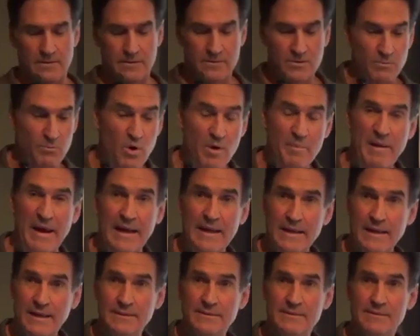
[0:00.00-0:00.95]
Some more
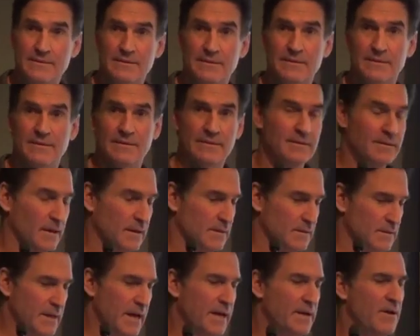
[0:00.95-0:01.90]
paintings? Yeah.
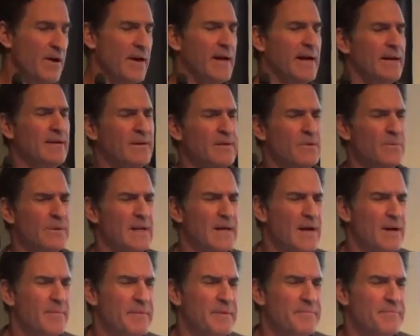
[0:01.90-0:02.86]
Yeah, no, I got another one
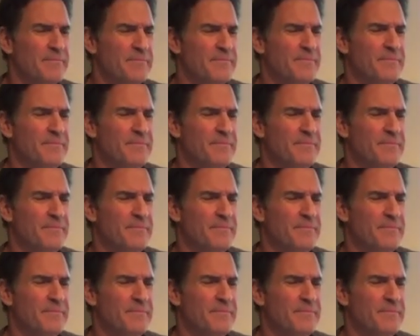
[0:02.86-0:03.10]
coming.